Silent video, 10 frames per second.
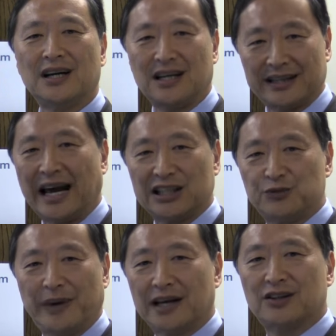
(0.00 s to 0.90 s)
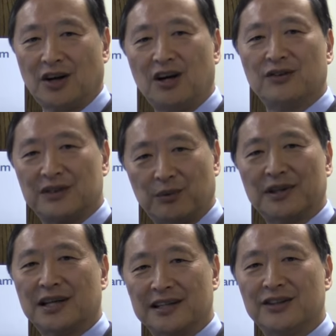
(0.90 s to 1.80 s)
uh, aspect of the
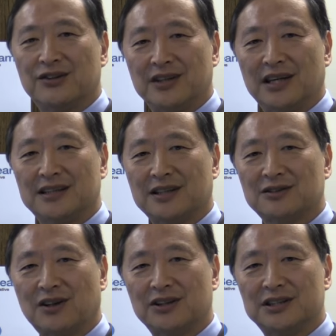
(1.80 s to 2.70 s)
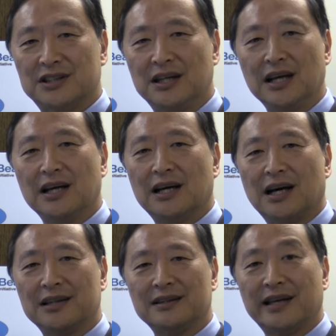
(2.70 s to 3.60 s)
193i technology.
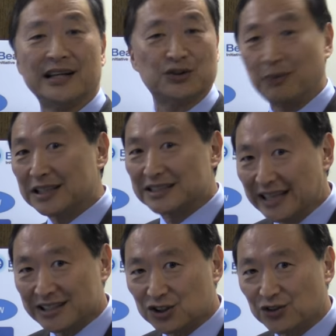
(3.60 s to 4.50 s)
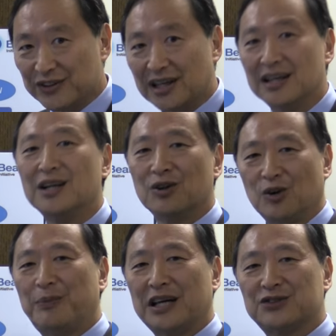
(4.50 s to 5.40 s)
Um, there's much less of the
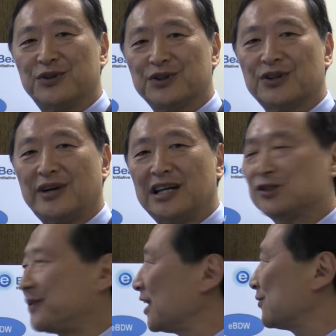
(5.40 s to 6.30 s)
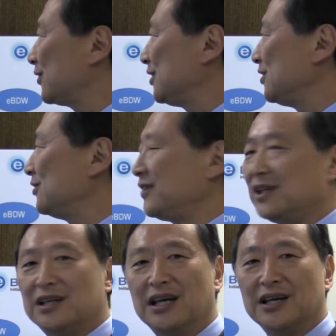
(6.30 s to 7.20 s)
low pass filter aspect for
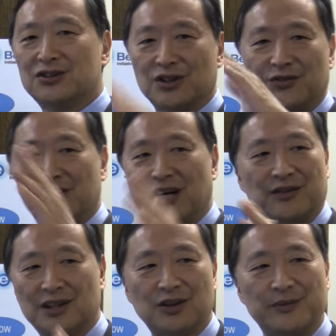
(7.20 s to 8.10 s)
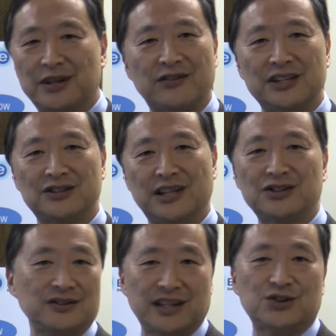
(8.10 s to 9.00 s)
EUV, so if you have a little bit of
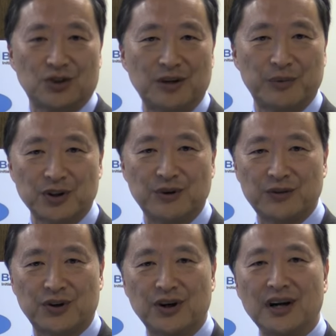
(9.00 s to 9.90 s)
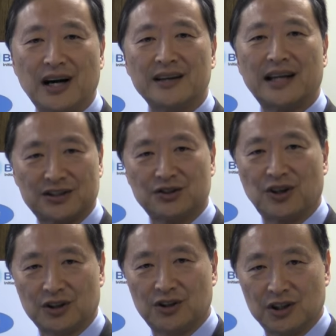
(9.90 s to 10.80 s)
undulation, they show up on the wafer, and that's
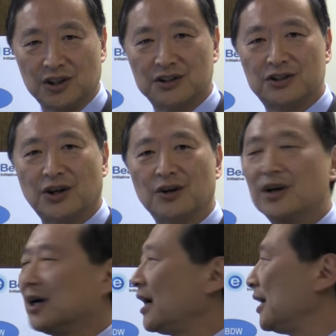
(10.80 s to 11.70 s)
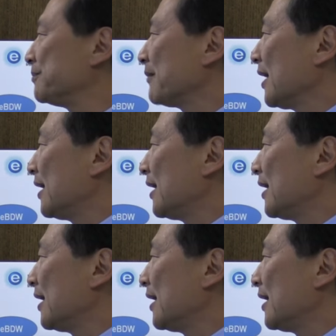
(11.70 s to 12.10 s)
not good. So um,